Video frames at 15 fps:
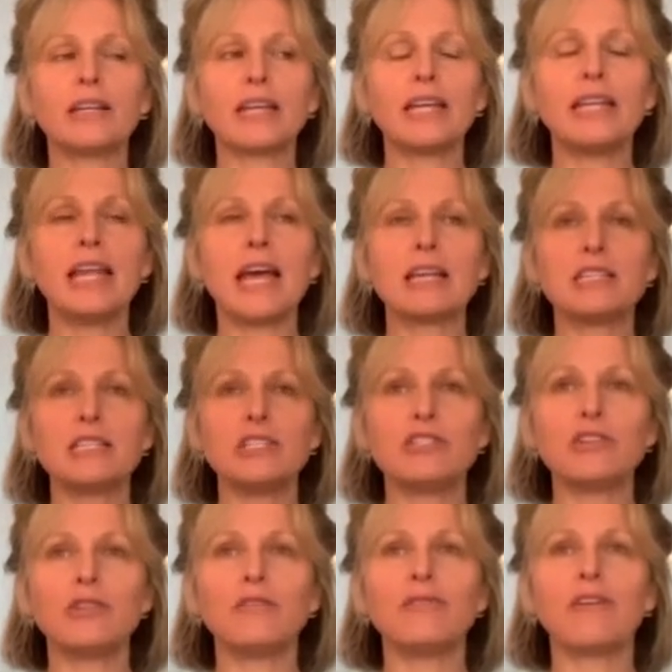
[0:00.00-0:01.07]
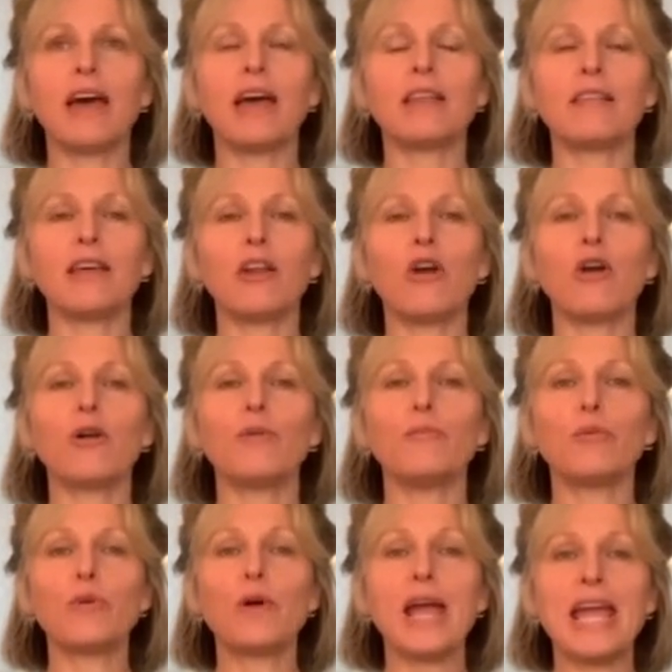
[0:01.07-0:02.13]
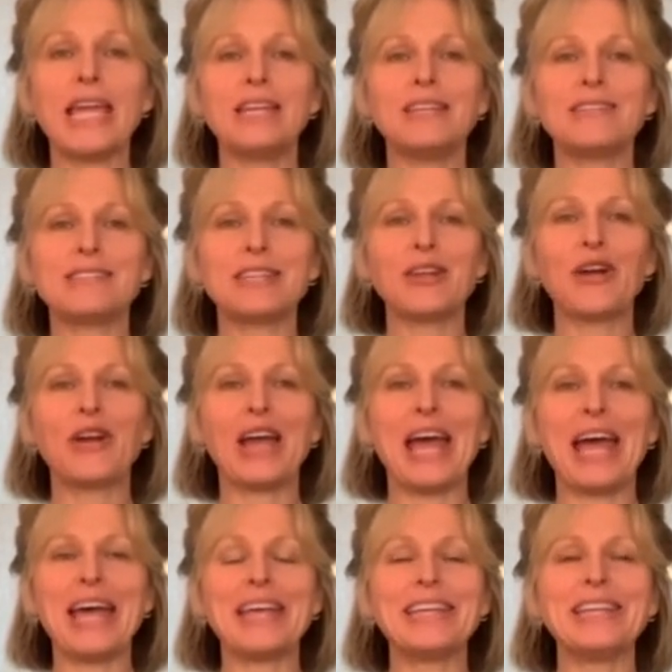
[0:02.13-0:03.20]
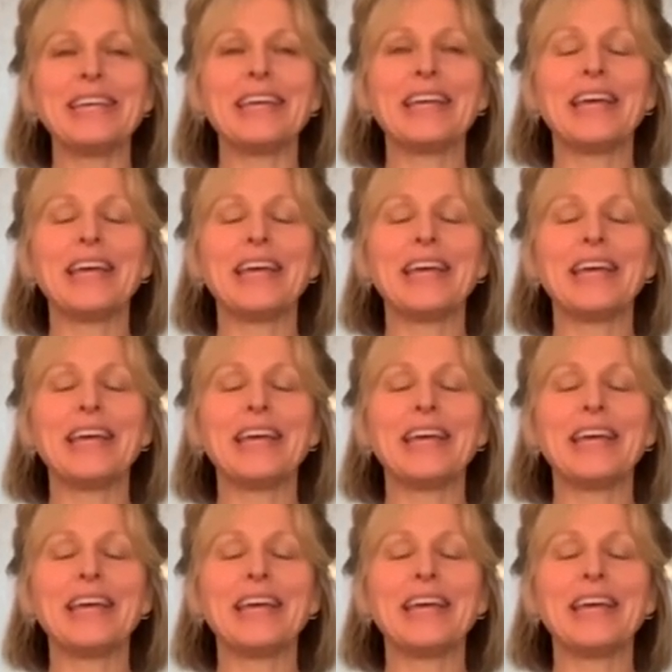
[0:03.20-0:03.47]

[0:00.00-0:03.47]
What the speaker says: connected to the fact that our brain is in our head,